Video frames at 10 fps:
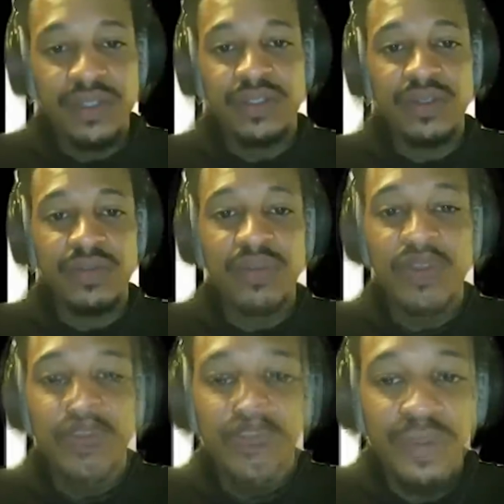So
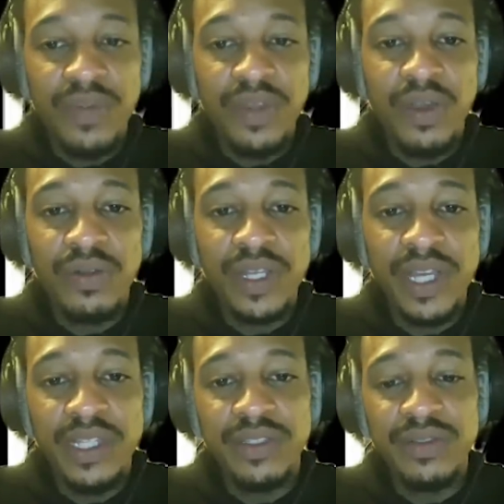the holy
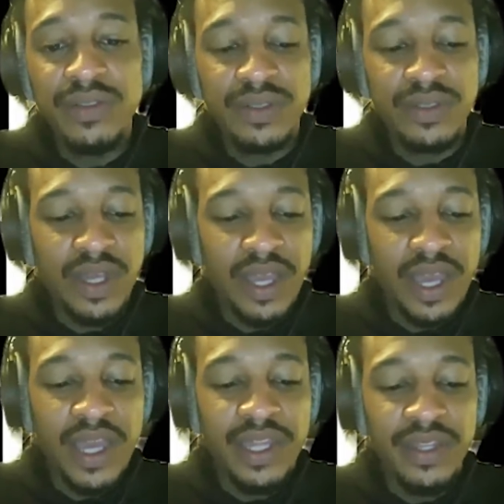angels
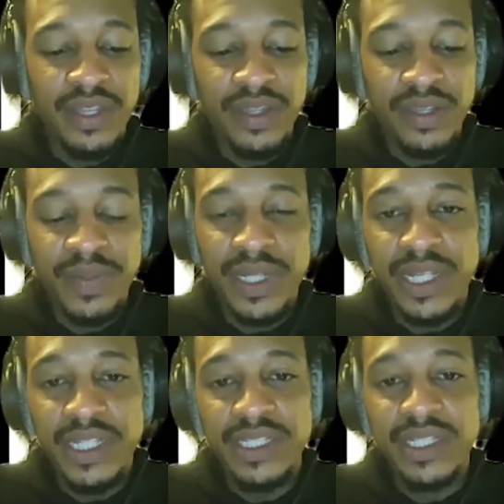and the
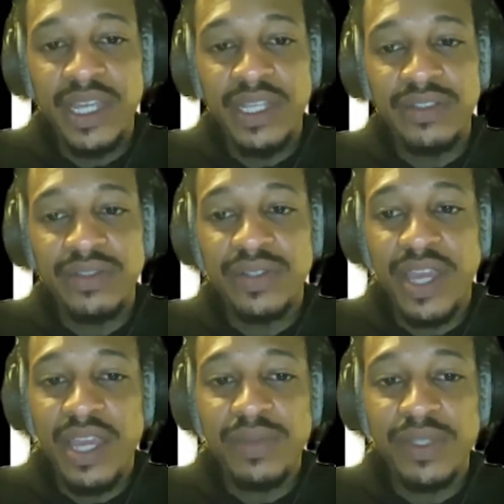malign angels
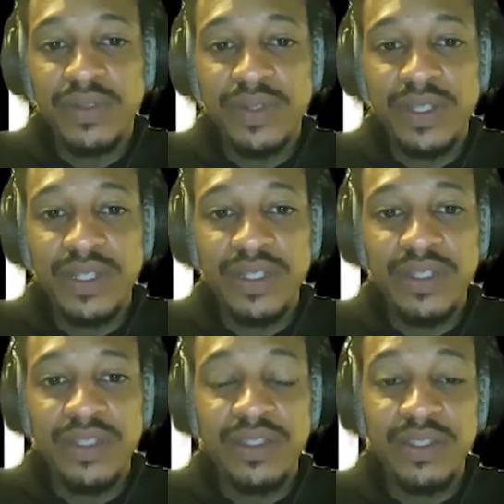came to it
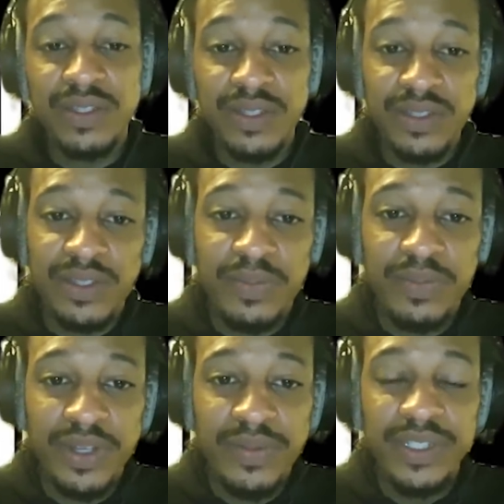to, to
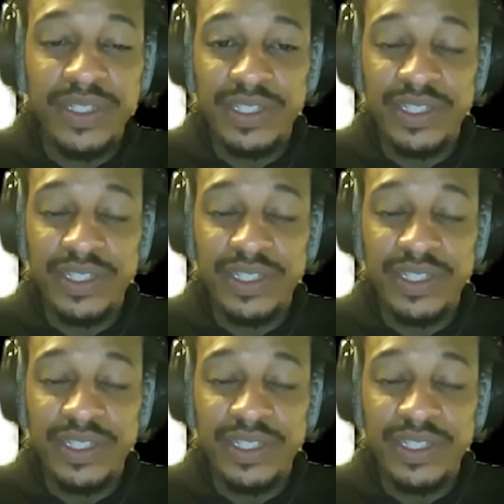pretty much